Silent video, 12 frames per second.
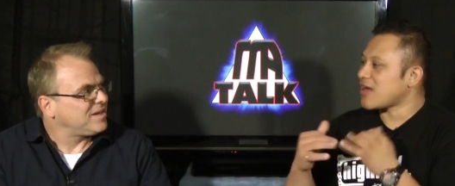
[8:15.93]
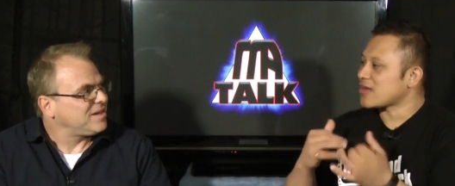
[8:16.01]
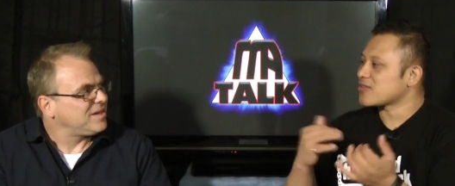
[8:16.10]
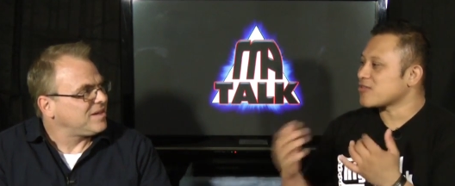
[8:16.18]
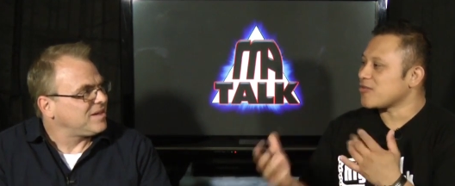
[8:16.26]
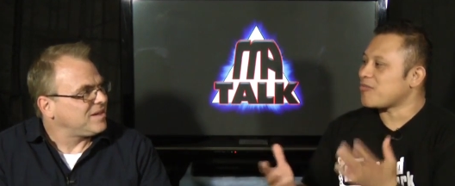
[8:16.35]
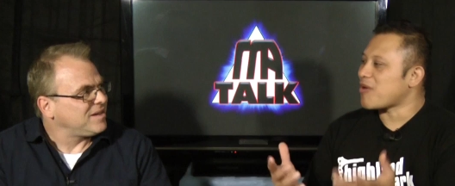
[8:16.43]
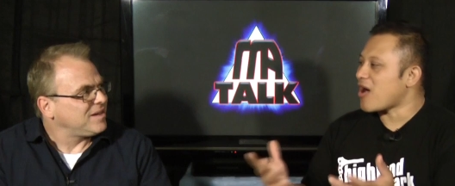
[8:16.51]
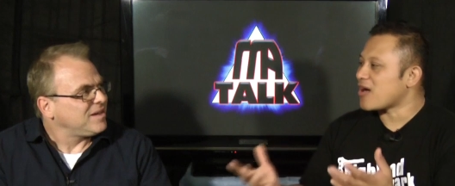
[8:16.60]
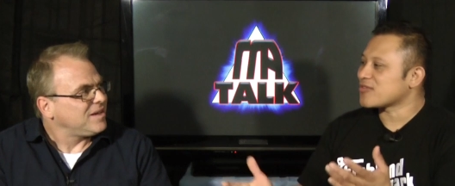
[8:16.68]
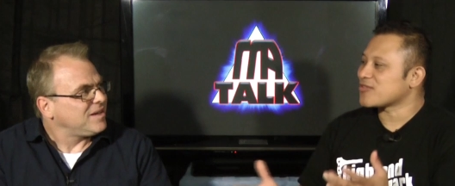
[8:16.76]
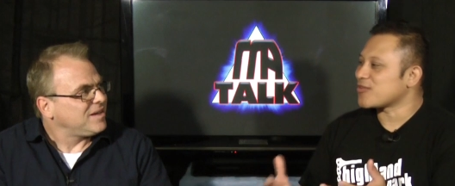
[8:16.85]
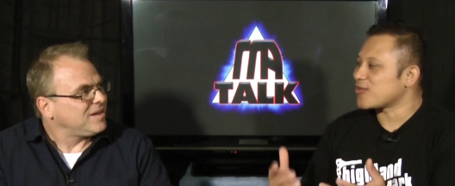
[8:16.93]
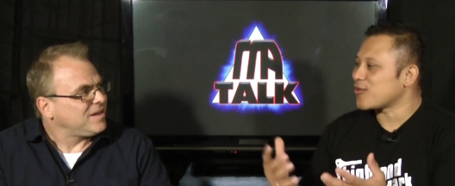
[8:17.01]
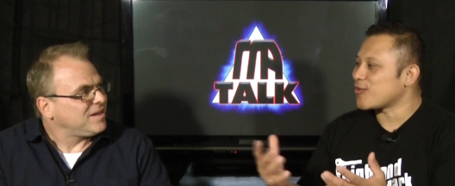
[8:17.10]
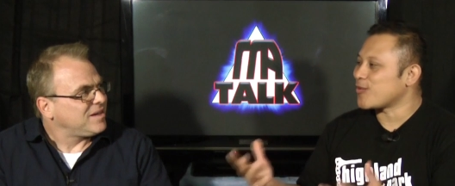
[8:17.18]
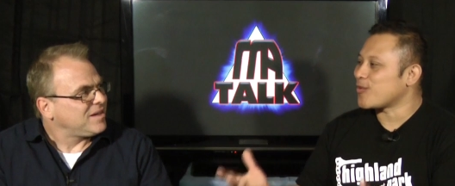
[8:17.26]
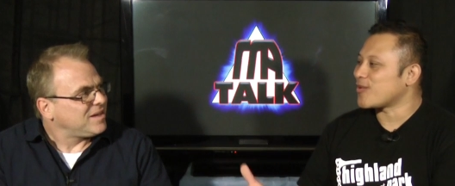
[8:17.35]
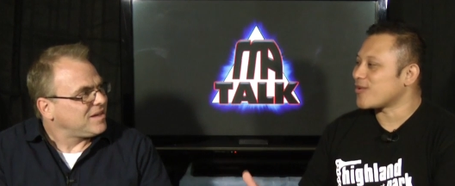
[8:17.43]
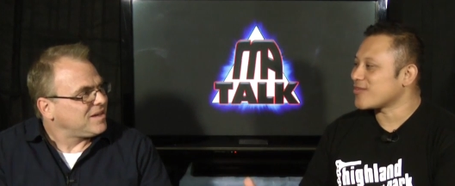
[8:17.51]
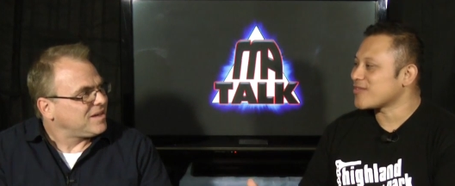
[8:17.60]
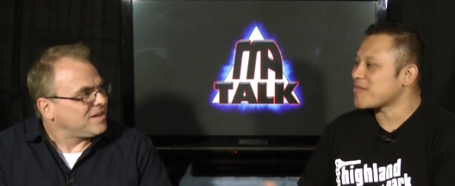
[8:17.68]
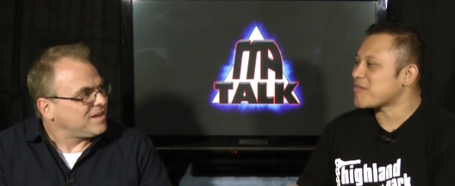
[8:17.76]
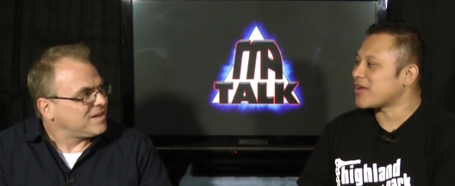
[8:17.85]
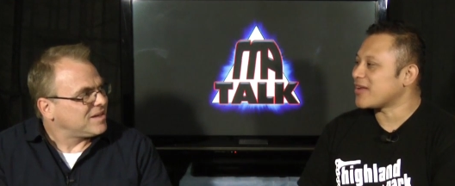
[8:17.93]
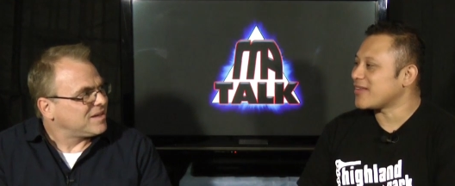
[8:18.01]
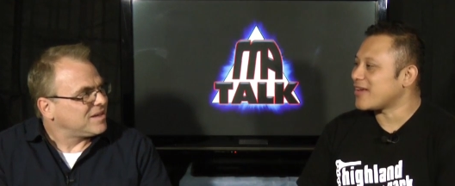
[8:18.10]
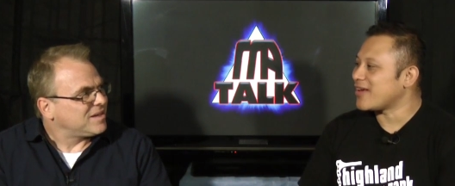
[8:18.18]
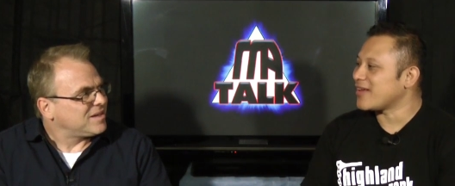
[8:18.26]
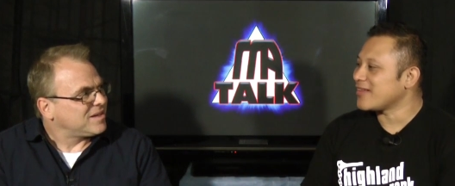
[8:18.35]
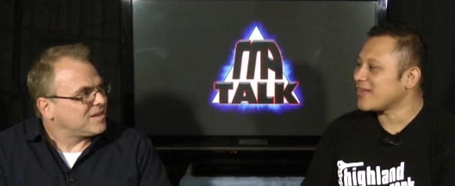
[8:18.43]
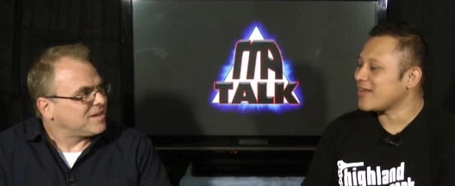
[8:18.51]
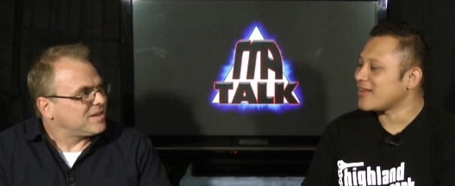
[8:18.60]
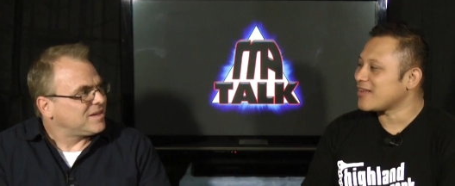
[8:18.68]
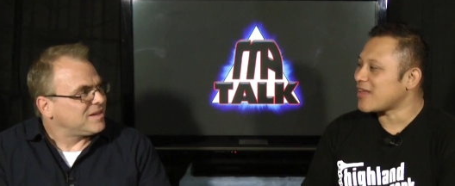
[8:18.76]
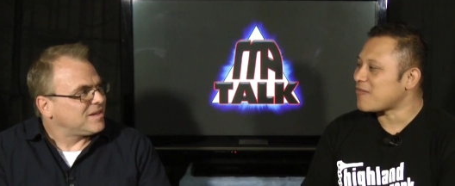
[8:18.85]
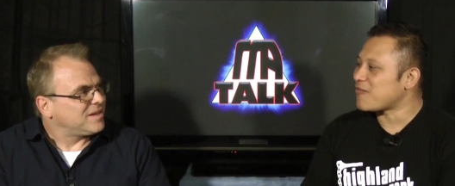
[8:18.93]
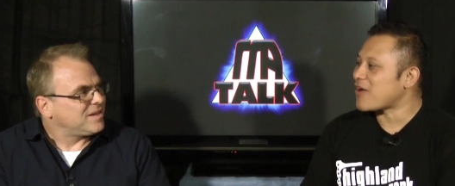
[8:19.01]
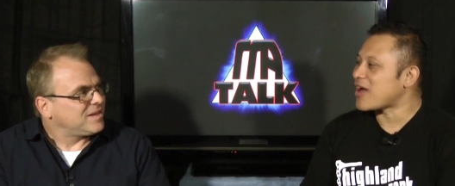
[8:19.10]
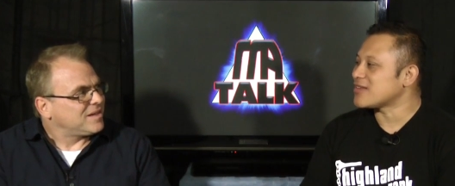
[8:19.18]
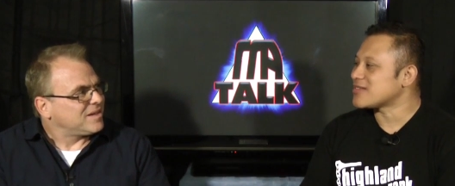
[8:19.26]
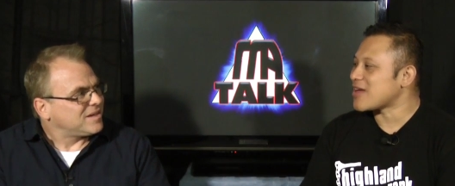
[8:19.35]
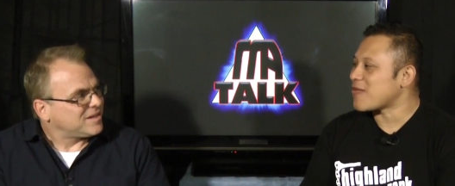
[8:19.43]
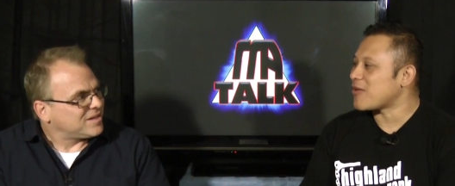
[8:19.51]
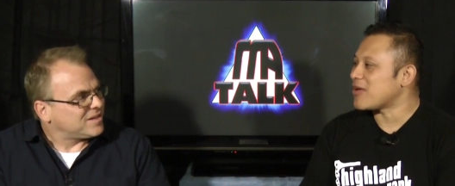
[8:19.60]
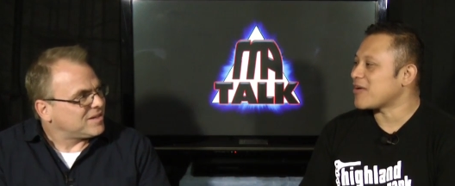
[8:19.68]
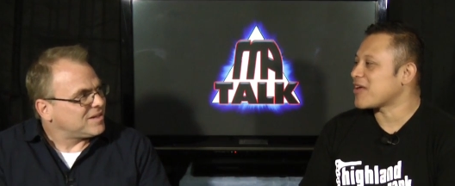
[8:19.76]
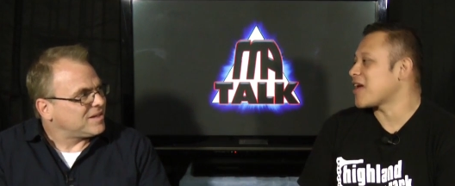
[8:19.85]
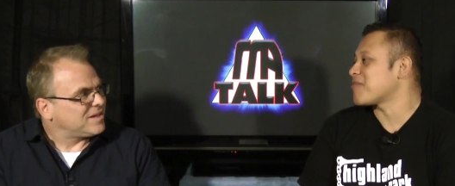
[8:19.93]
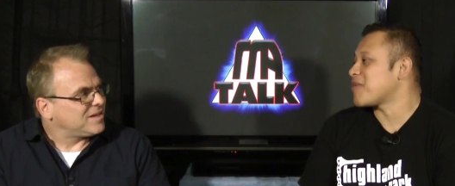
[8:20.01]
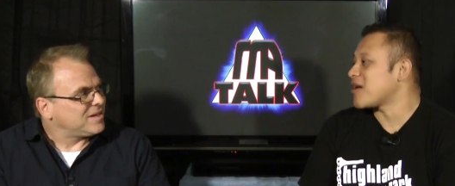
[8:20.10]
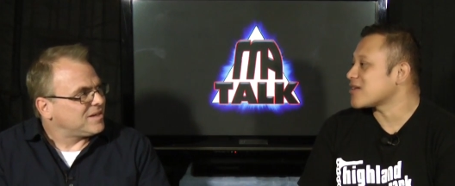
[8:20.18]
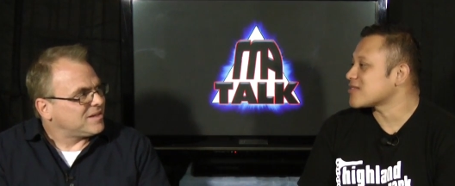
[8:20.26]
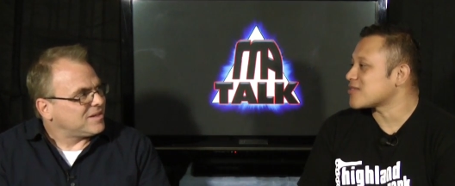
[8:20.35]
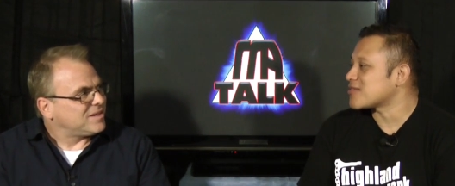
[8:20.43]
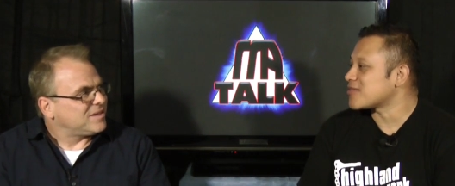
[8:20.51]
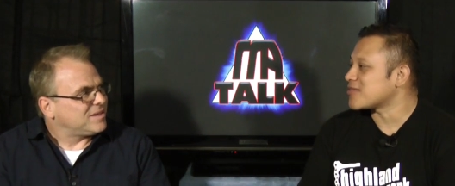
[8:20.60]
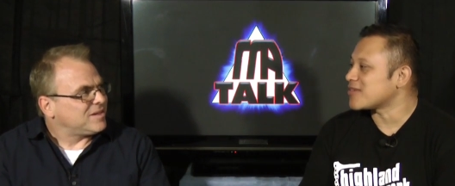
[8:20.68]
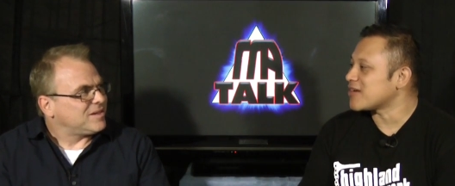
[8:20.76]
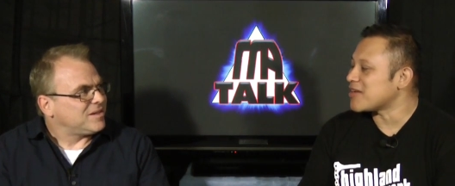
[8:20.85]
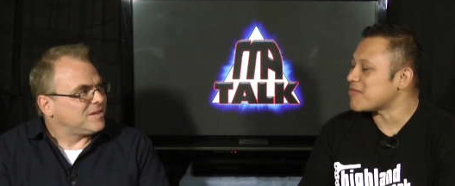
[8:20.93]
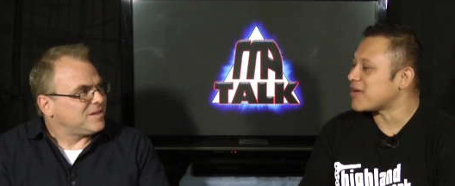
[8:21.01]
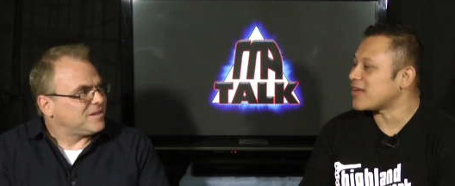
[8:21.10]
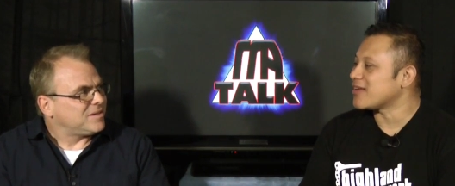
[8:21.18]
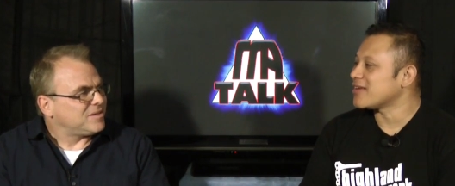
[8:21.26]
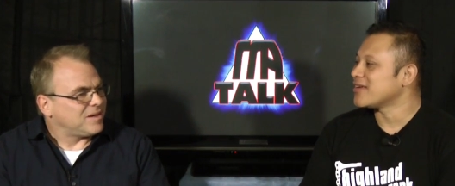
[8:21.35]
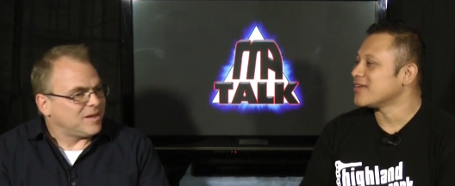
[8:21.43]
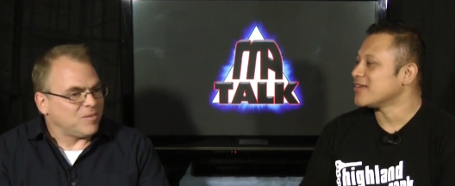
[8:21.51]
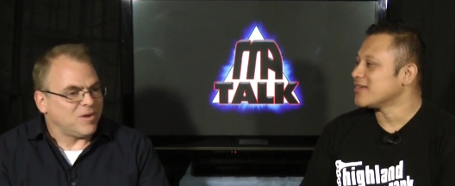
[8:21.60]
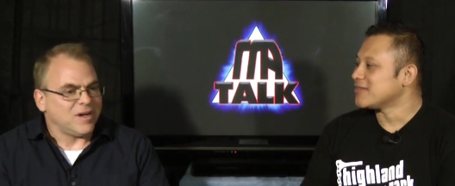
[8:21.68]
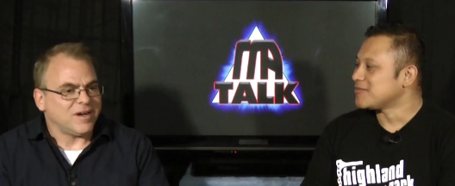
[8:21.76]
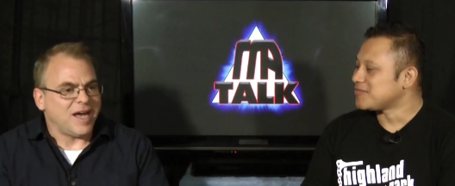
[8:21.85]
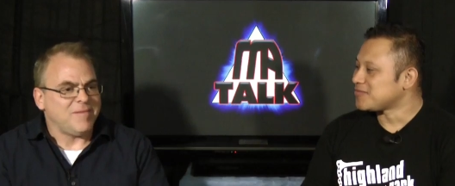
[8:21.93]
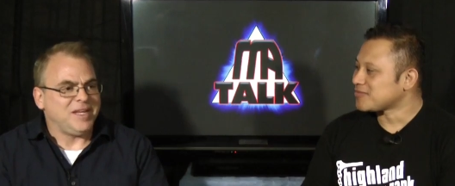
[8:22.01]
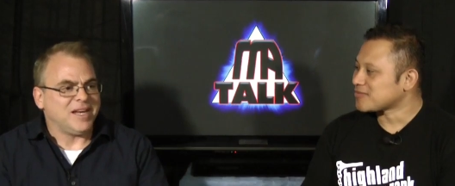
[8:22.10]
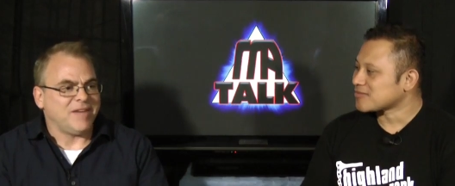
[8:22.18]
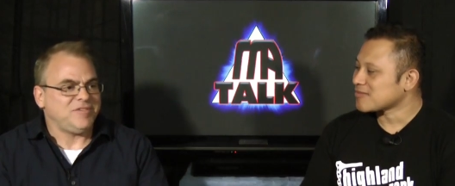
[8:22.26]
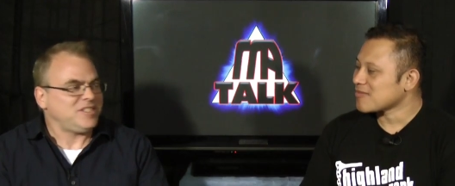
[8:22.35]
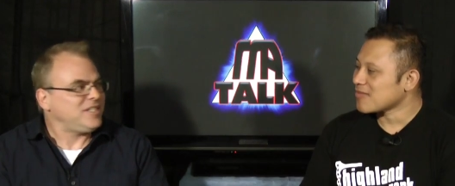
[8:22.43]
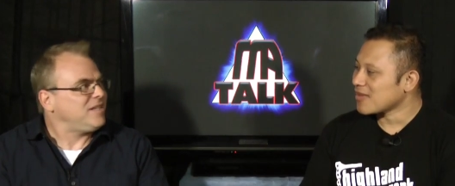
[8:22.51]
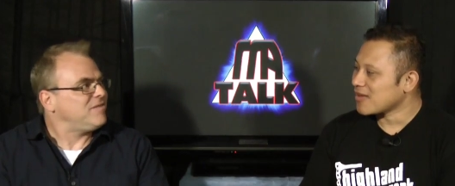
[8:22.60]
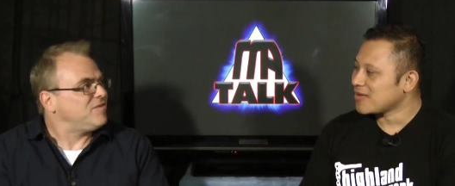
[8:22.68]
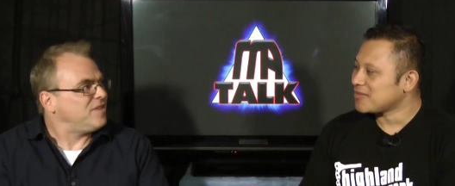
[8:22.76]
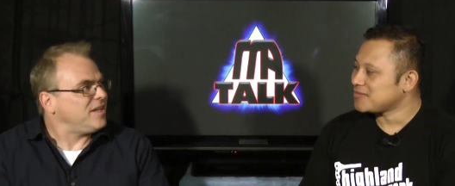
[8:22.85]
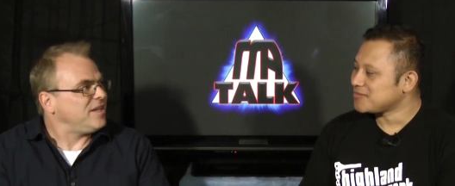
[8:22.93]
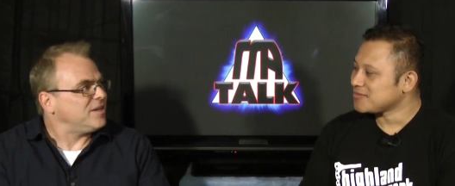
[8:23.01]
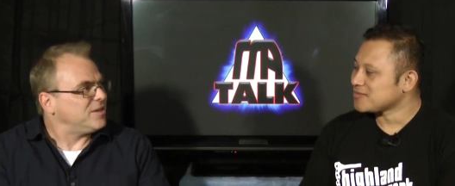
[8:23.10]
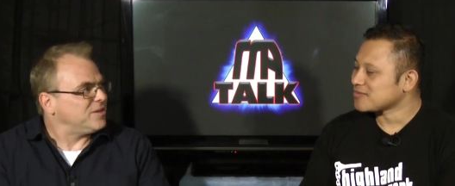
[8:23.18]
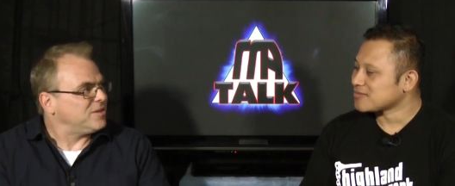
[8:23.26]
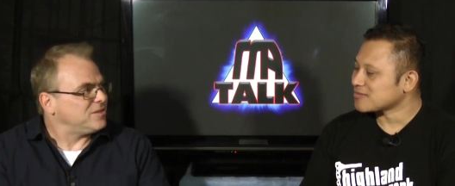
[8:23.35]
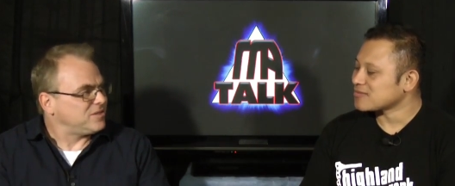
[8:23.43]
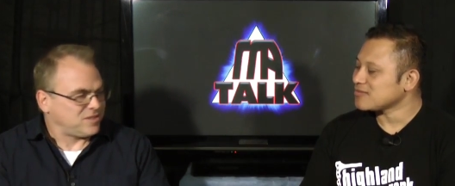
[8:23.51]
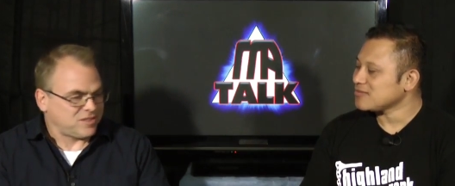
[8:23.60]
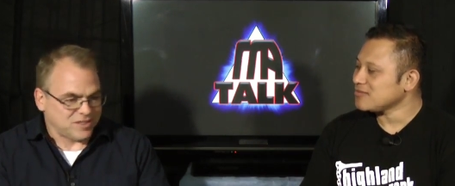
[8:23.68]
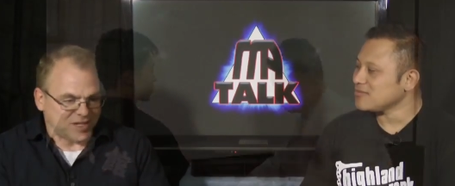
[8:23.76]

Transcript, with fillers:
Speaker 1: an actual boxer or somebody that that that fights that way, or kickboxer or anybody. Right.
Speaker 2: Well, I mean, I've seen videos,